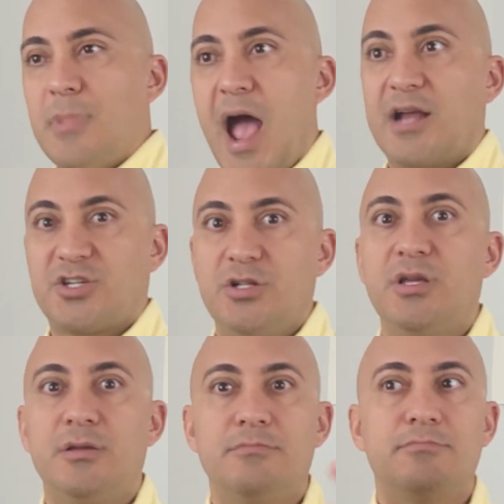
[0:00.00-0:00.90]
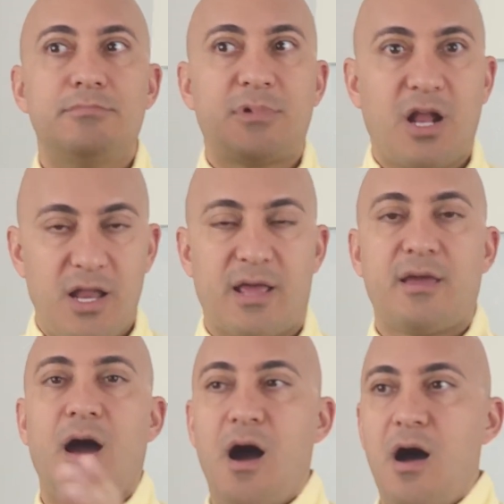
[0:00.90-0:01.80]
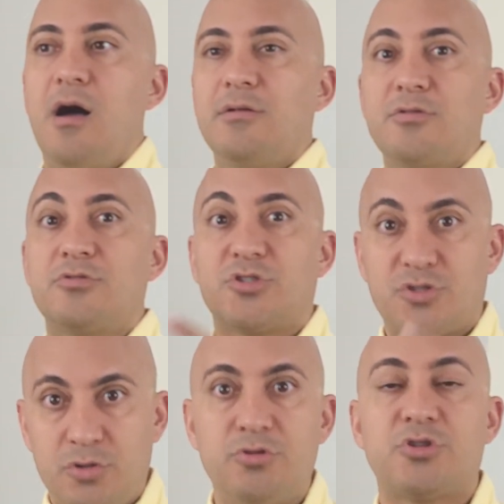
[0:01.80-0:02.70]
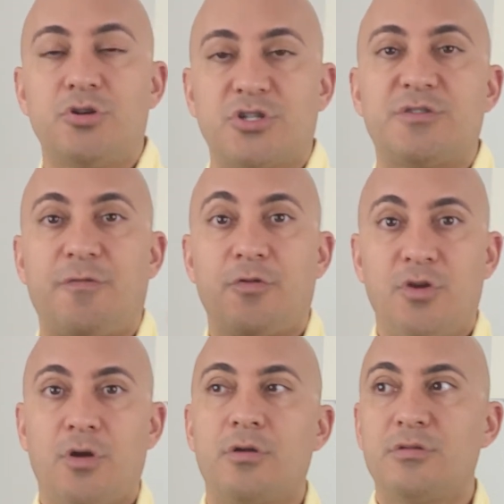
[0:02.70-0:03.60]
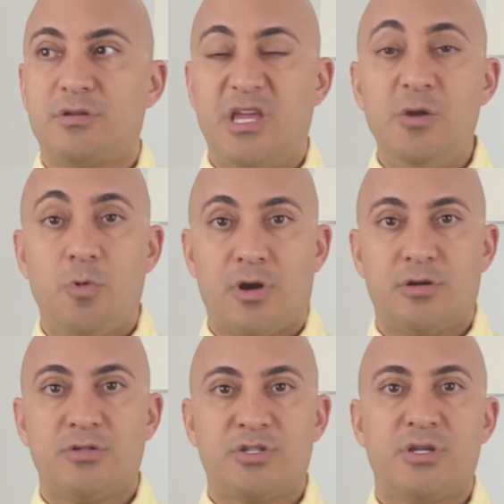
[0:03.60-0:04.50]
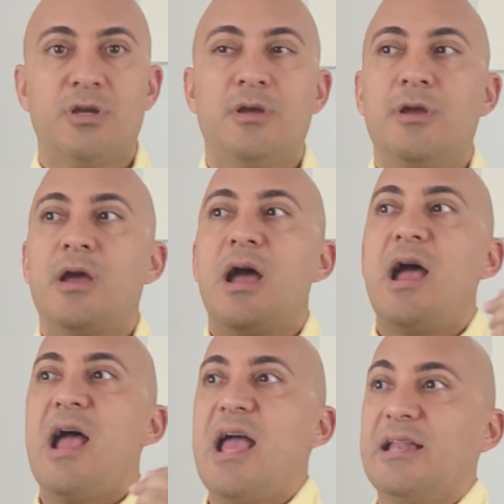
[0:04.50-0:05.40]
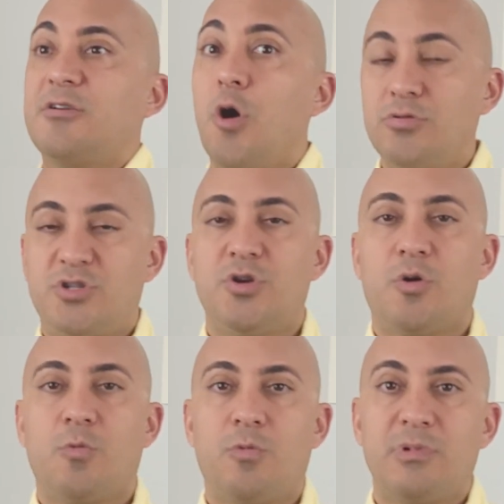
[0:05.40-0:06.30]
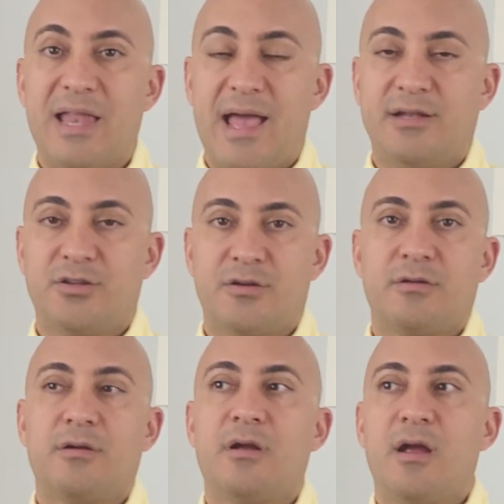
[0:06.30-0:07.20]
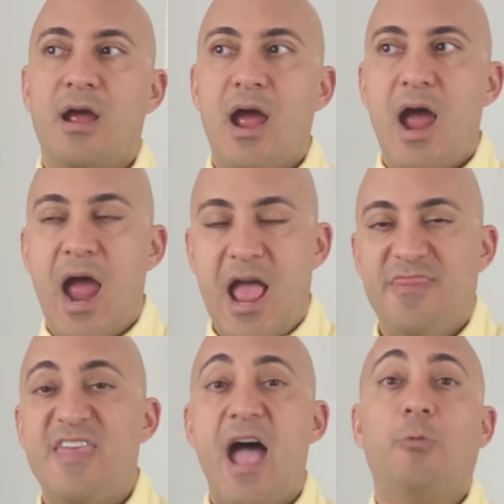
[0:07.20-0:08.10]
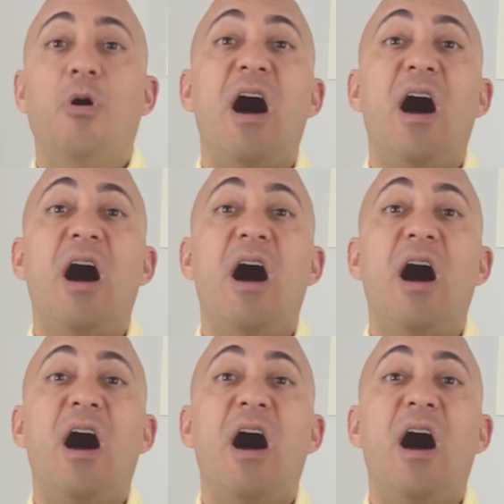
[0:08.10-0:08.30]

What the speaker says: actually click on, do searches for your keywords and go to your lander, and that will